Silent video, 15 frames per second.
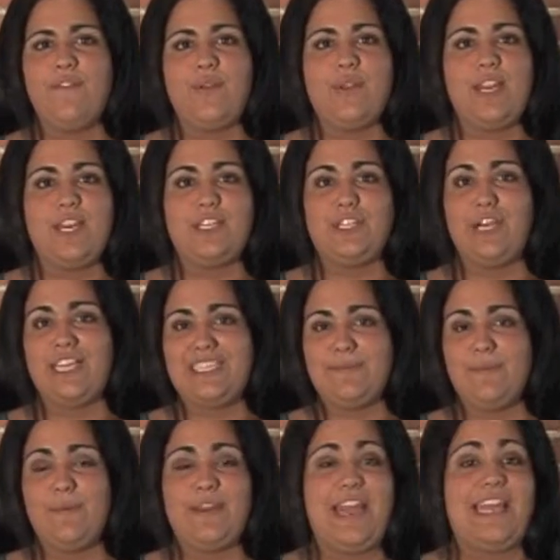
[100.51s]
you needed to talk to
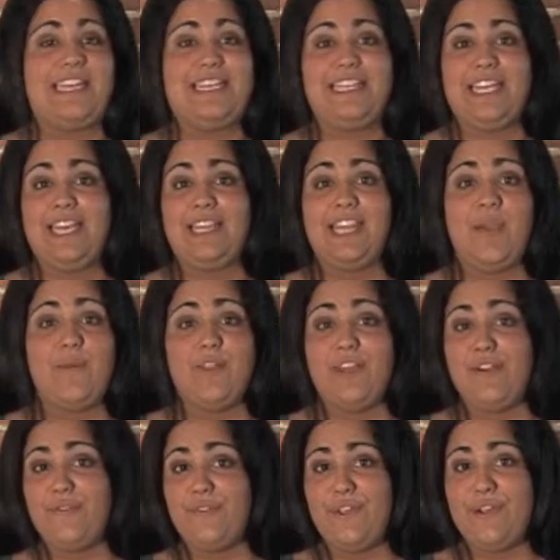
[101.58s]
them about anything, they were
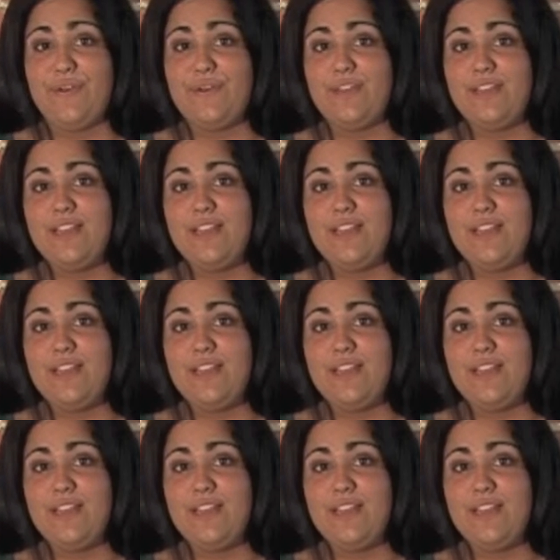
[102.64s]
there for you.